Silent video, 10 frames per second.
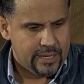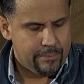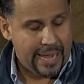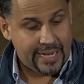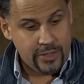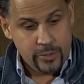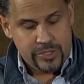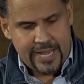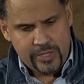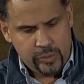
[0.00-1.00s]
Back in those
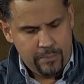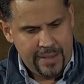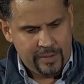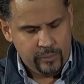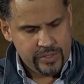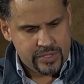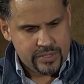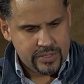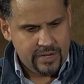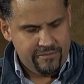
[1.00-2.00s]
days, when a man was
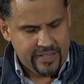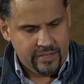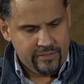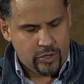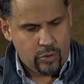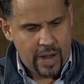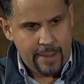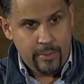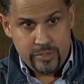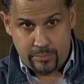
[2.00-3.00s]
convicted of a
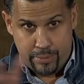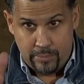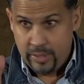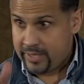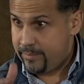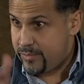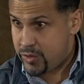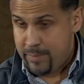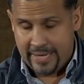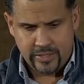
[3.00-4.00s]
crime, it was a public
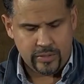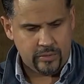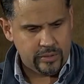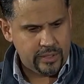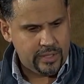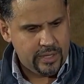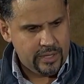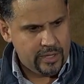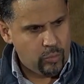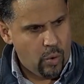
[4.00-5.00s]
spectacle.
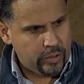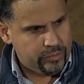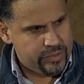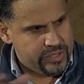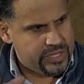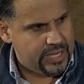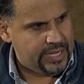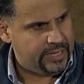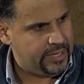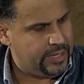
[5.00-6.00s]
They'd walk through the city,
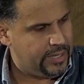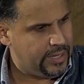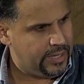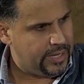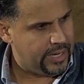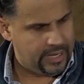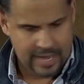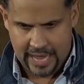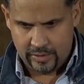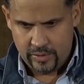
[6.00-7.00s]
and
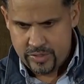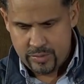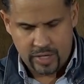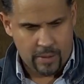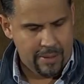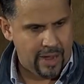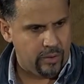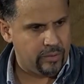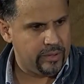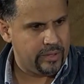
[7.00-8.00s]
hecklers would come
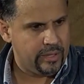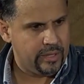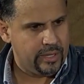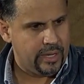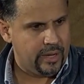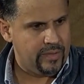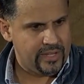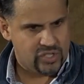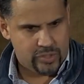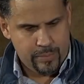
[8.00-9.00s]
out, and they'd
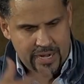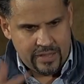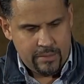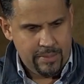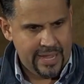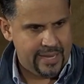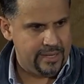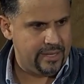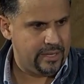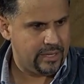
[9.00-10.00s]
spit on the
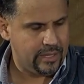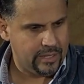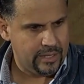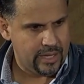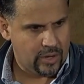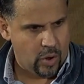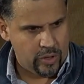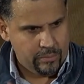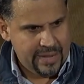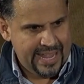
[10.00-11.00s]
man. They'd call
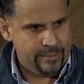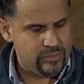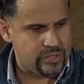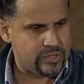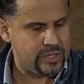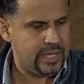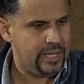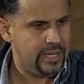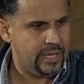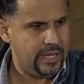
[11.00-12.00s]
him names.
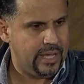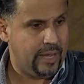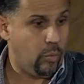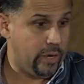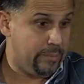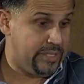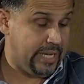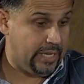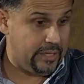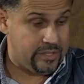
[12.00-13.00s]
In one
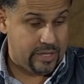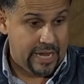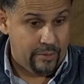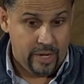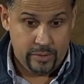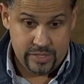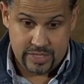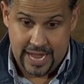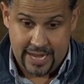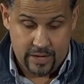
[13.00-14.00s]
particular scenario, this
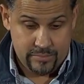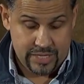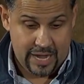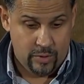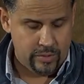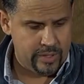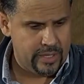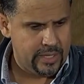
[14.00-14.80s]
guy comes out,